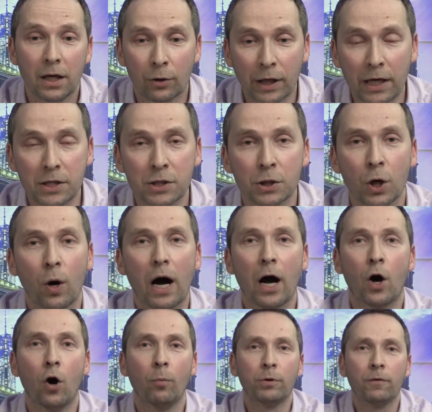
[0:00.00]
Okay, so I
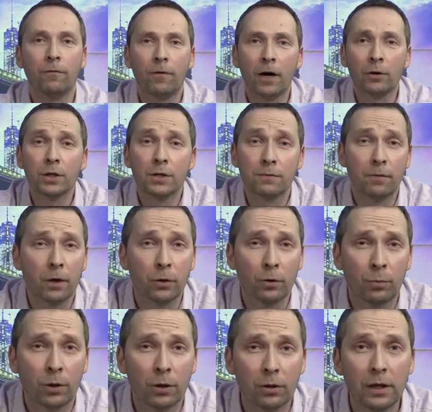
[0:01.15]
hope you found this
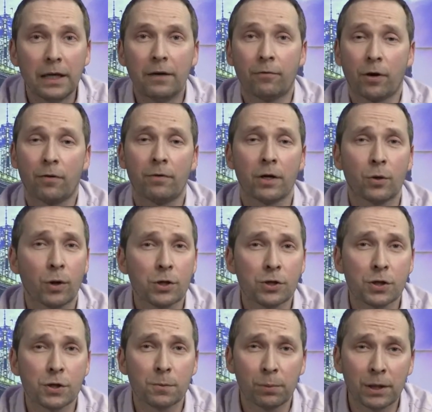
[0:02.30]
valuable. If you have any
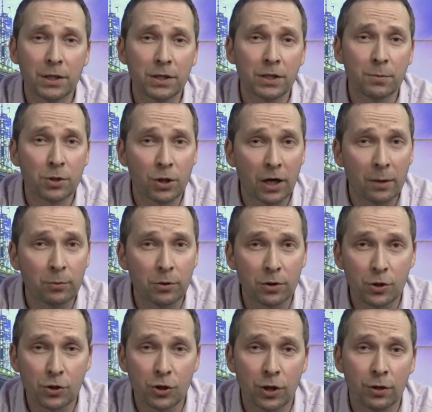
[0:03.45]
questions, please subscribe to
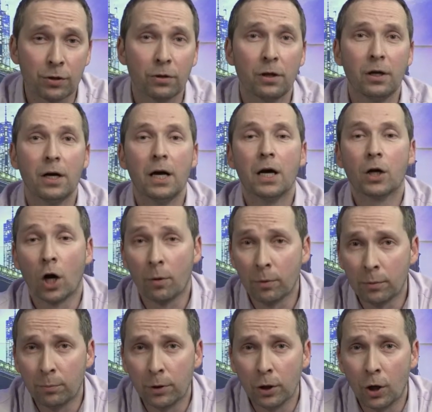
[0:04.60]
this channel,
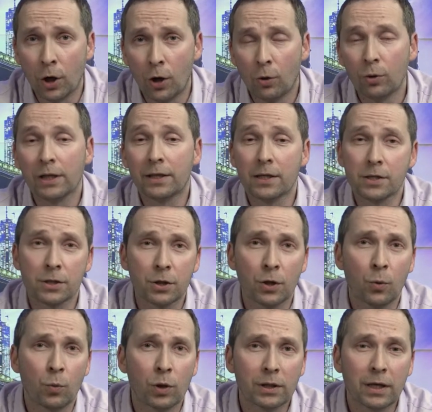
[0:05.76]
comment below, let us know
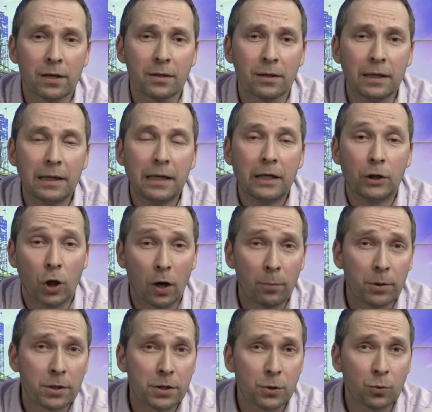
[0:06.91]
what other
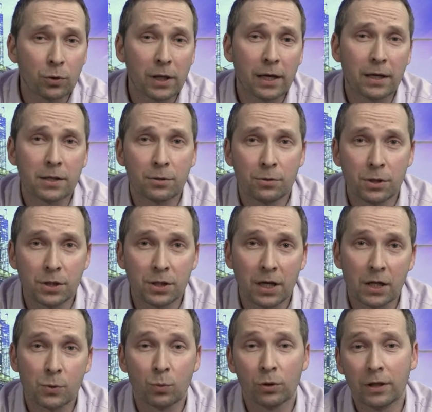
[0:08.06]
topics you would like us to
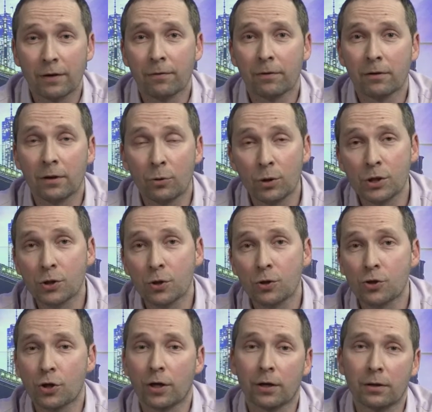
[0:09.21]
discuss. We'll definitely
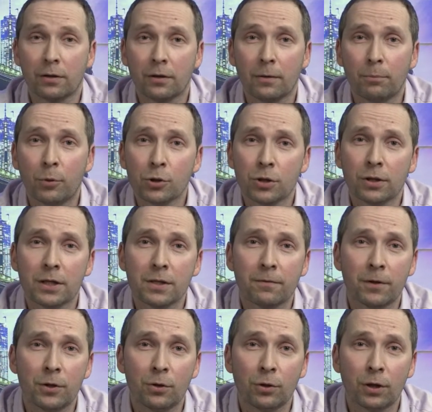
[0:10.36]
research and post another
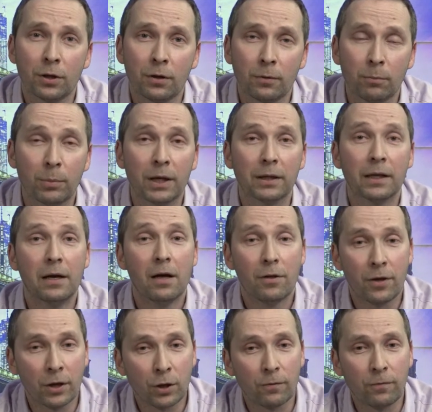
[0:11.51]
video here. But
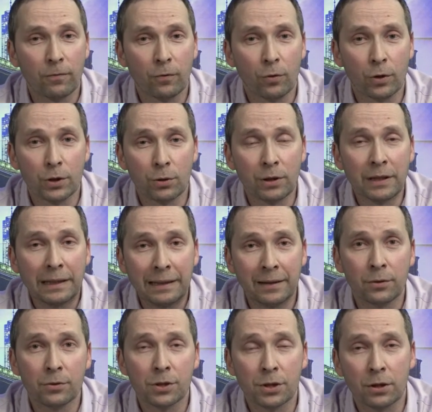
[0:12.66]
thank you for tuning in
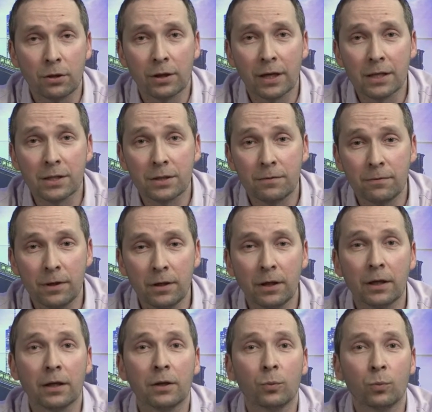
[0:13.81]
to Sierra Cast TV,
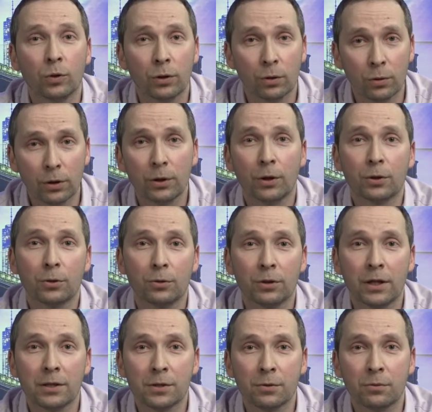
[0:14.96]
and we'll talk to you
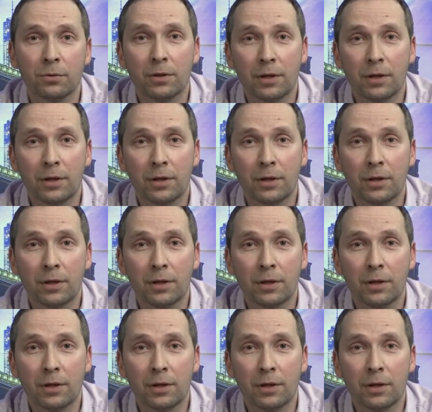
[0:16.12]
again soon.